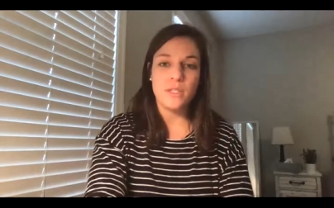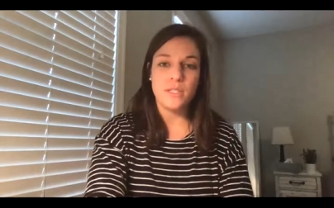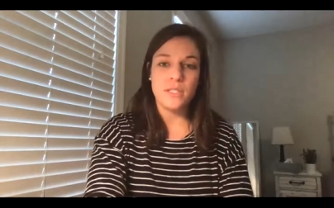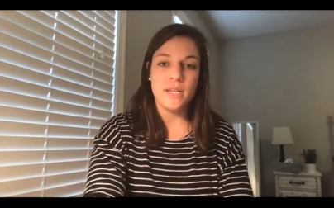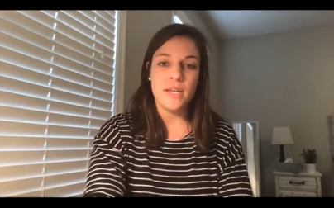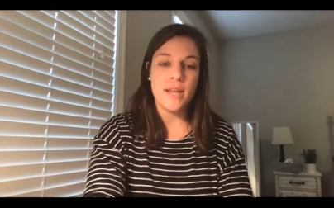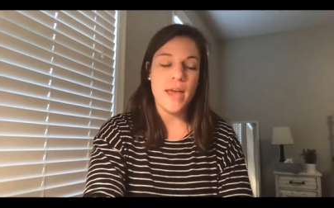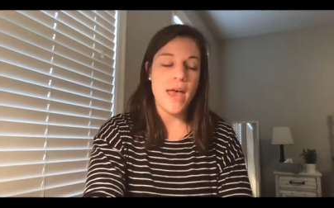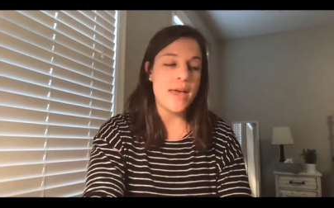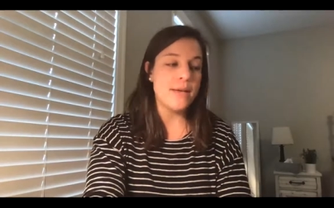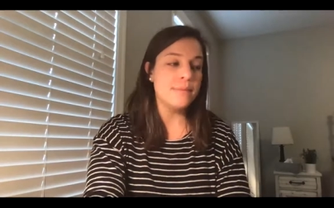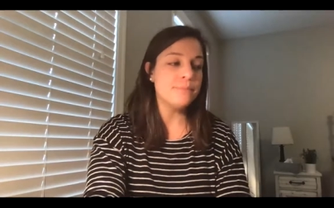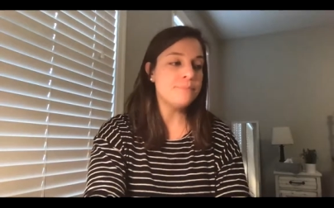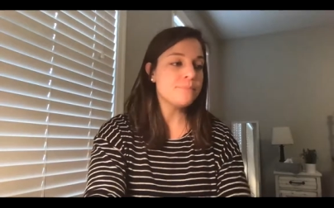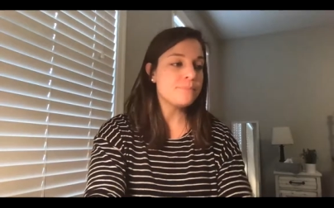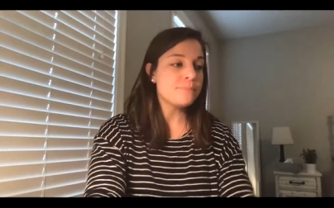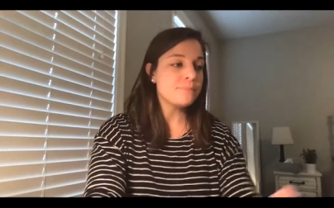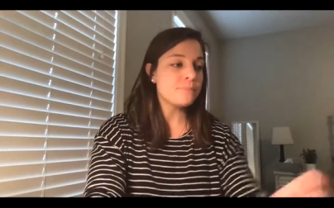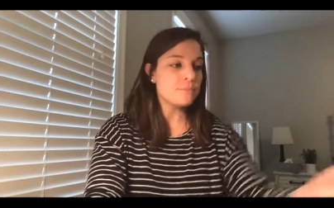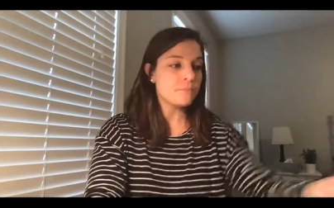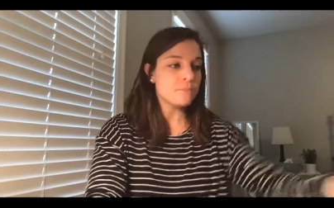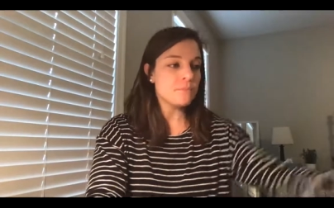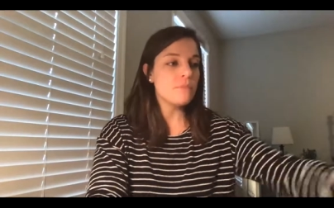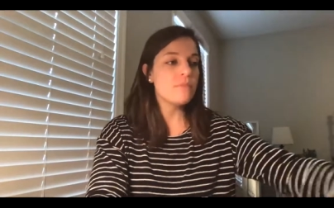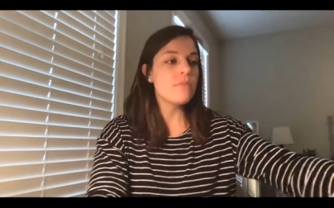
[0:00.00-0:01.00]
today,
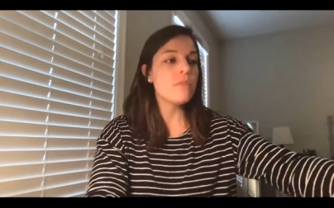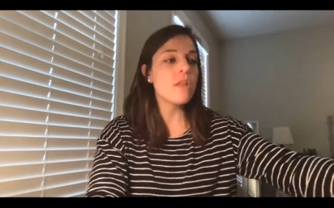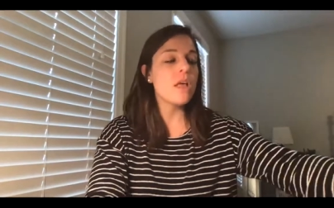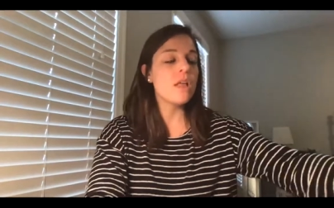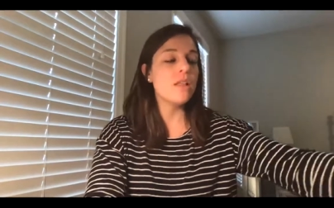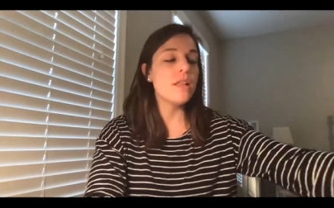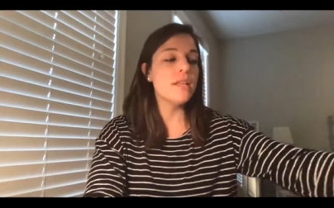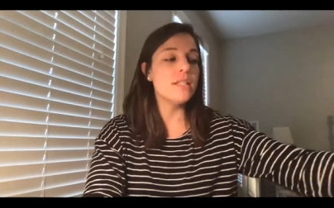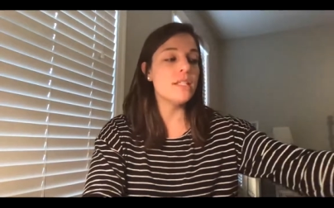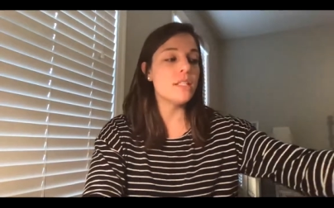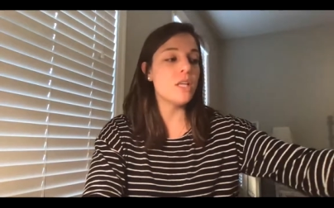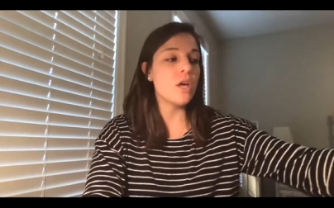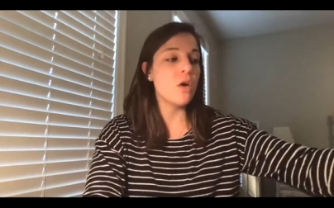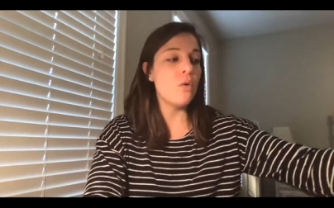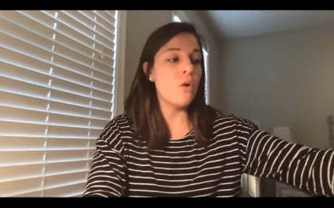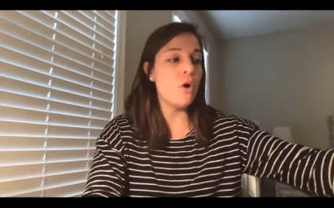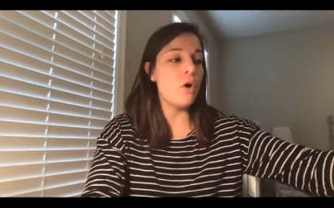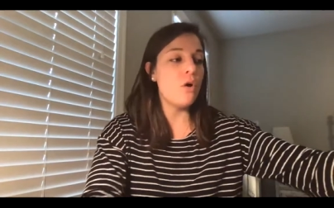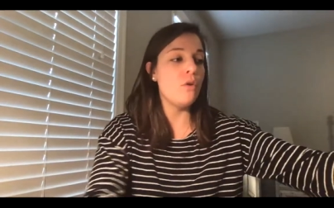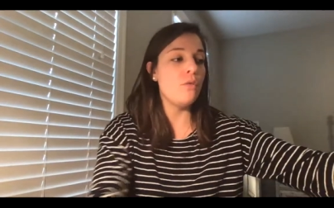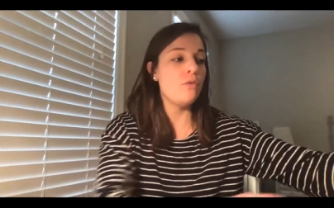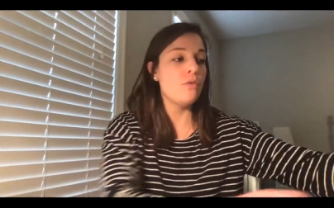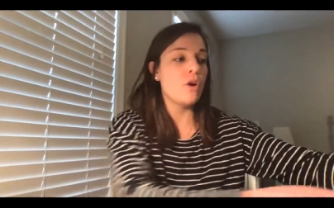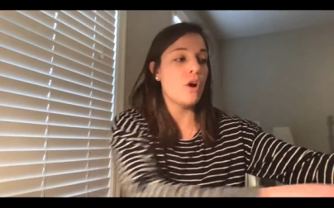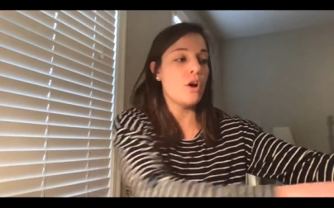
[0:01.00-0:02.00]
let's go
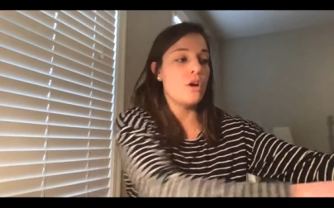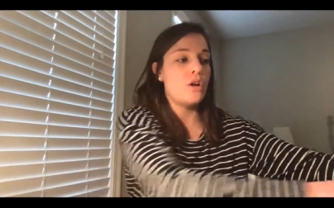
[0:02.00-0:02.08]
over our